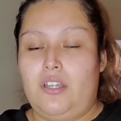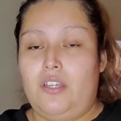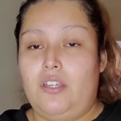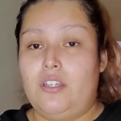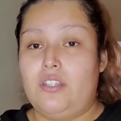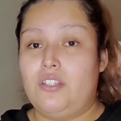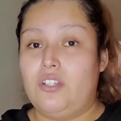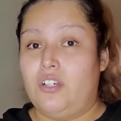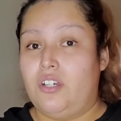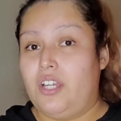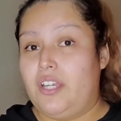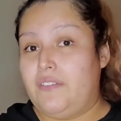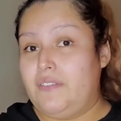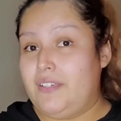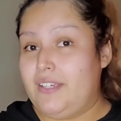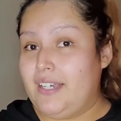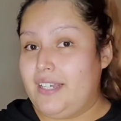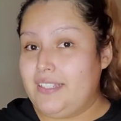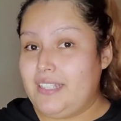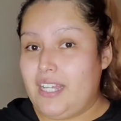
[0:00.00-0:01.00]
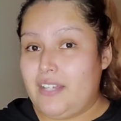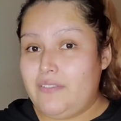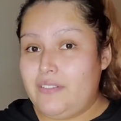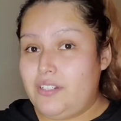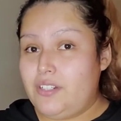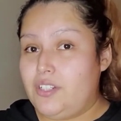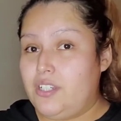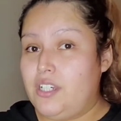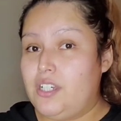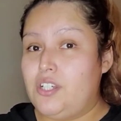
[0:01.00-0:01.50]
So if you guys
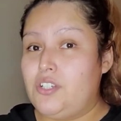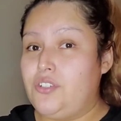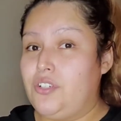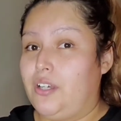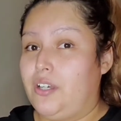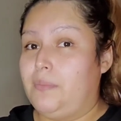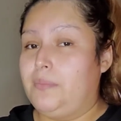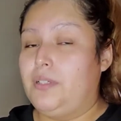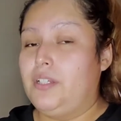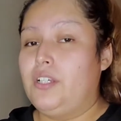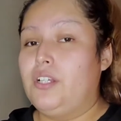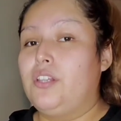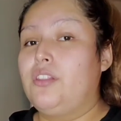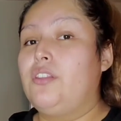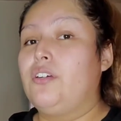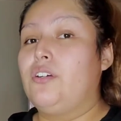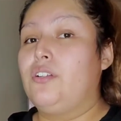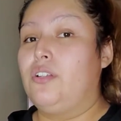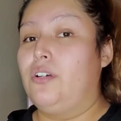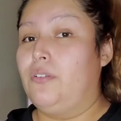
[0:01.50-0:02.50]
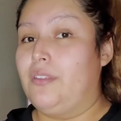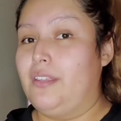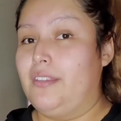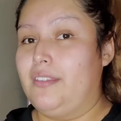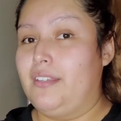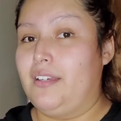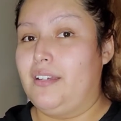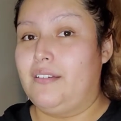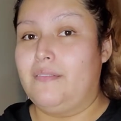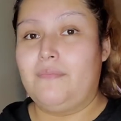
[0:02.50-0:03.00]
haven't shopped the clothing
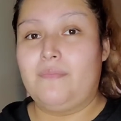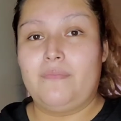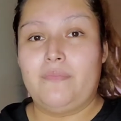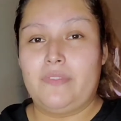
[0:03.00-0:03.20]
there,